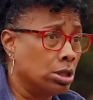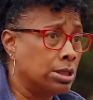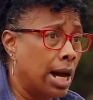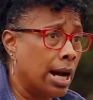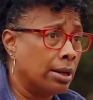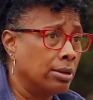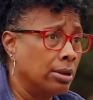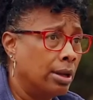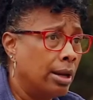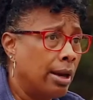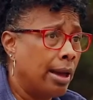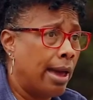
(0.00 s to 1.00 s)
the doctor,
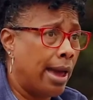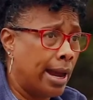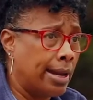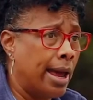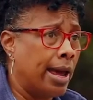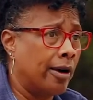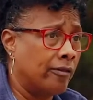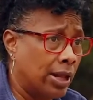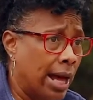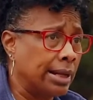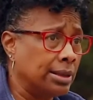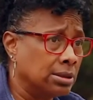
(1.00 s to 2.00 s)
and have
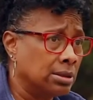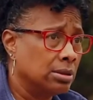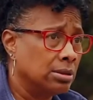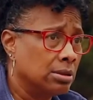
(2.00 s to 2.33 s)
lights.